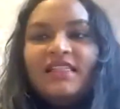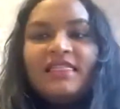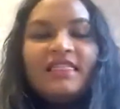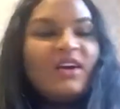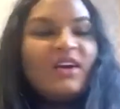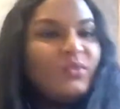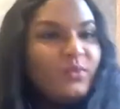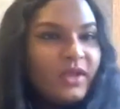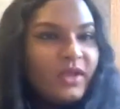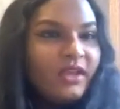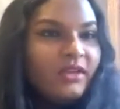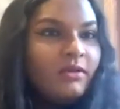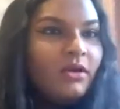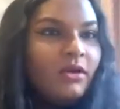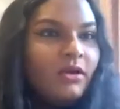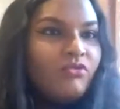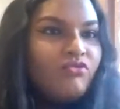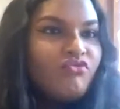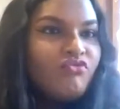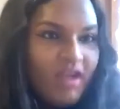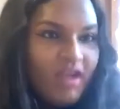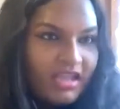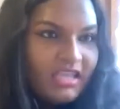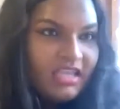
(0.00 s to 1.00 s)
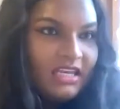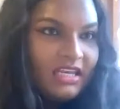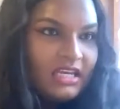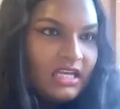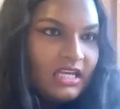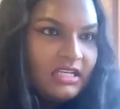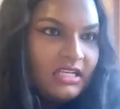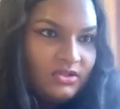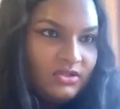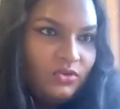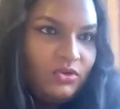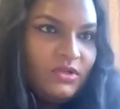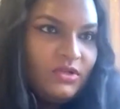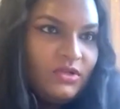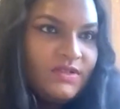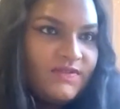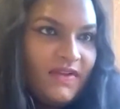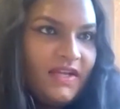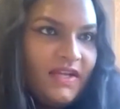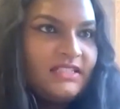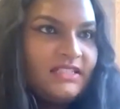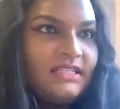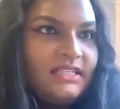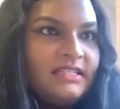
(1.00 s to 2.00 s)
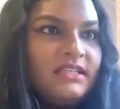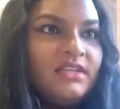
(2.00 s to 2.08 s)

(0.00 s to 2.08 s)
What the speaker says: that we recognise all those factors.